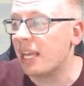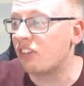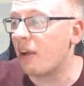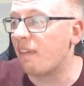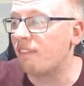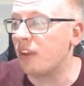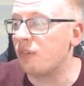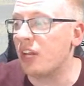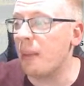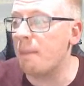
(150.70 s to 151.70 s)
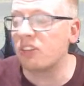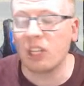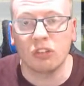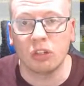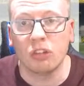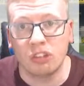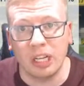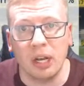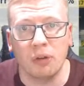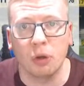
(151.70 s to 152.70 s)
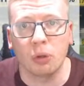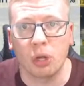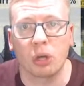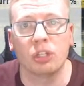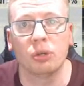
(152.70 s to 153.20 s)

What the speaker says: is now on 15%, so selling off Alcock